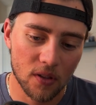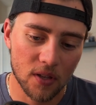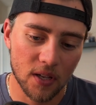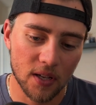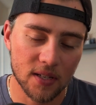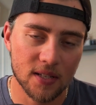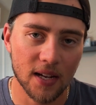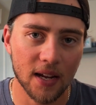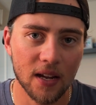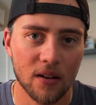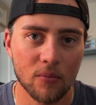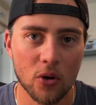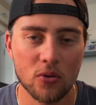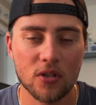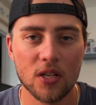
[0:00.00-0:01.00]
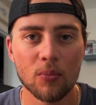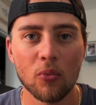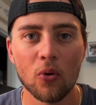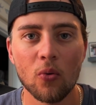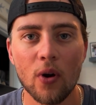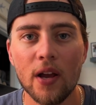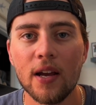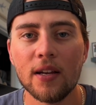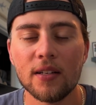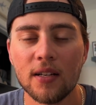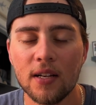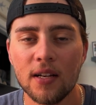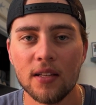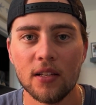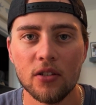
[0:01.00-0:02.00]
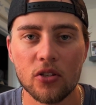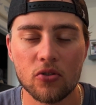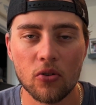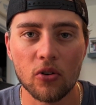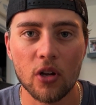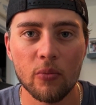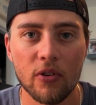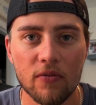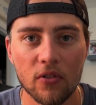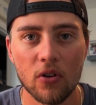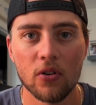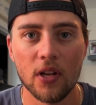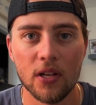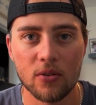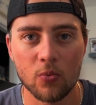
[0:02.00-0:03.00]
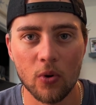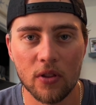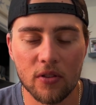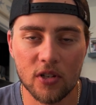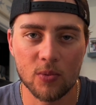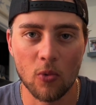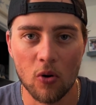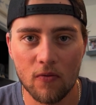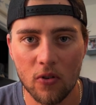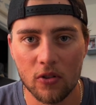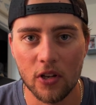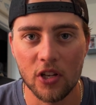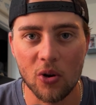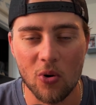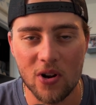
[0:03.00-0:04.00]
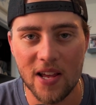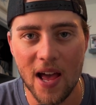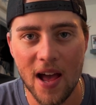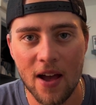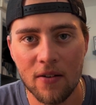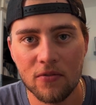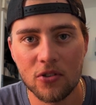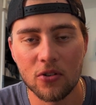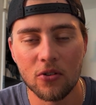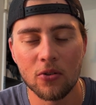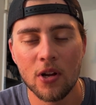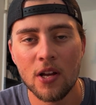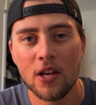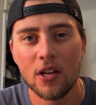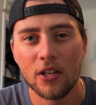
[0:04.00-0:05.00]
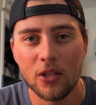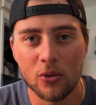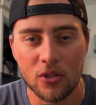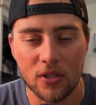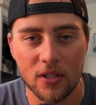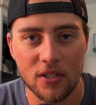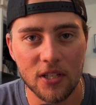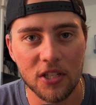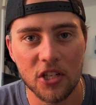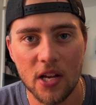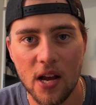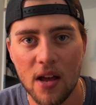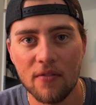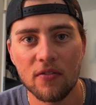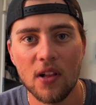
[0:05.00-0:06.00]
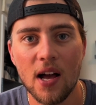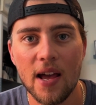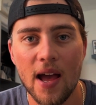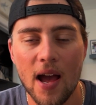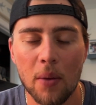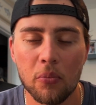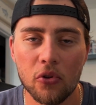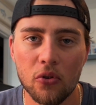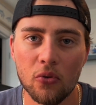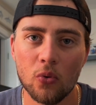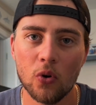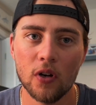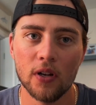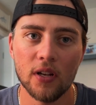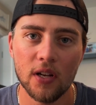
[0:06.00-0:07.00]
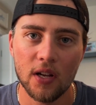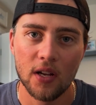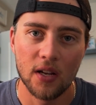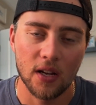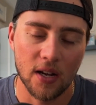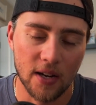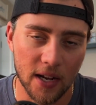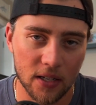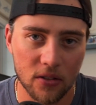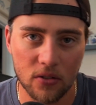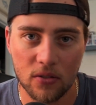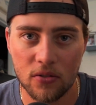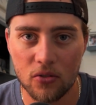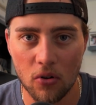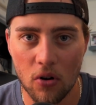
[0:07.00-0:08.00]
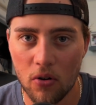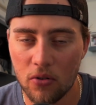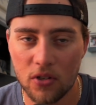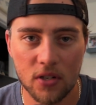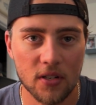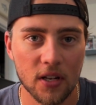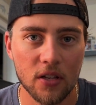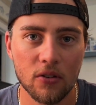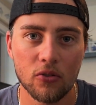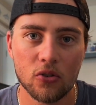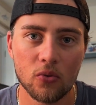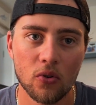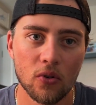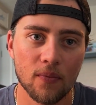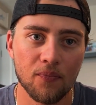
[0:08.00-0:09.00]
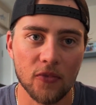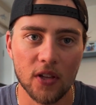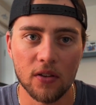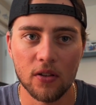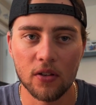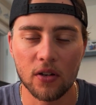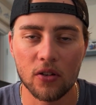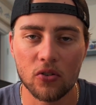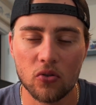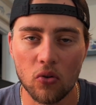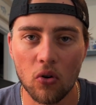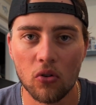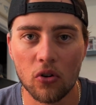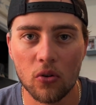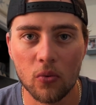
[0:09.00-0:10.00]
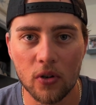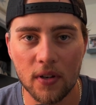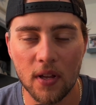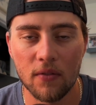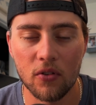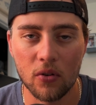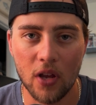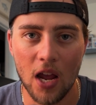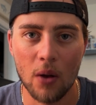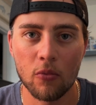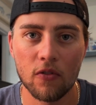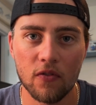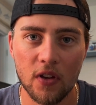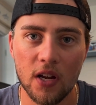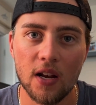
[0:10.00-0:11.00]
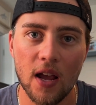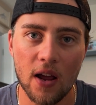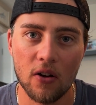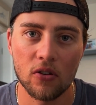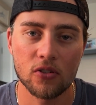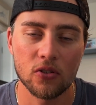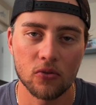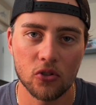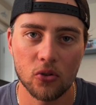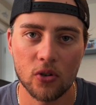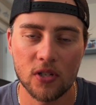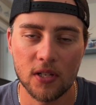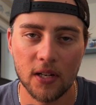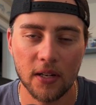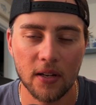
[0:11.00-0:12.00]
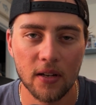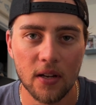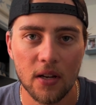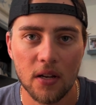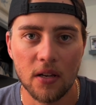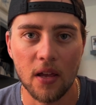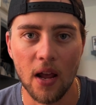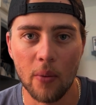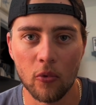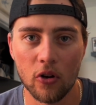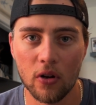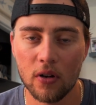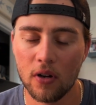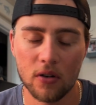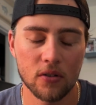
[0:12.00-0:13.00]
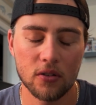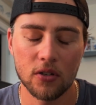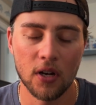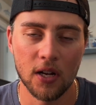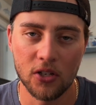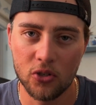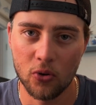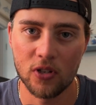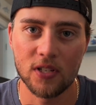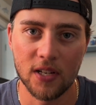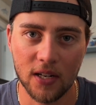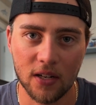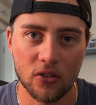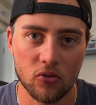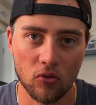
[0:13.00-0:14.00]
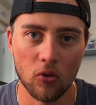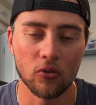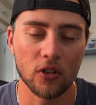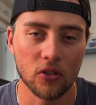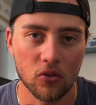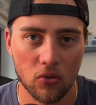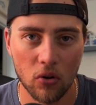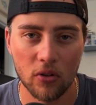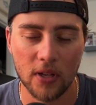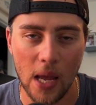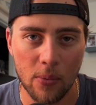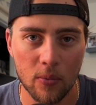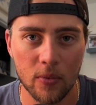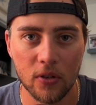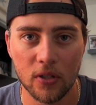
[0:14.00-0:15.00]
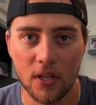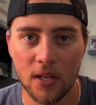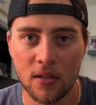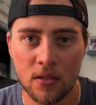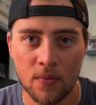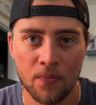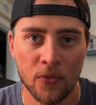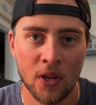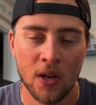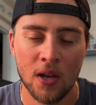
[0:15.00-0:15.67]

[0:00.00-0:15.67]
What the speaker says: The second most simple way that this drone can be flown is with the smartphone that you already have. So using the DJI Fly app, you would connect the drone just like usual, and then the controller would give you camera feed and also joystick drone controlling capabilities.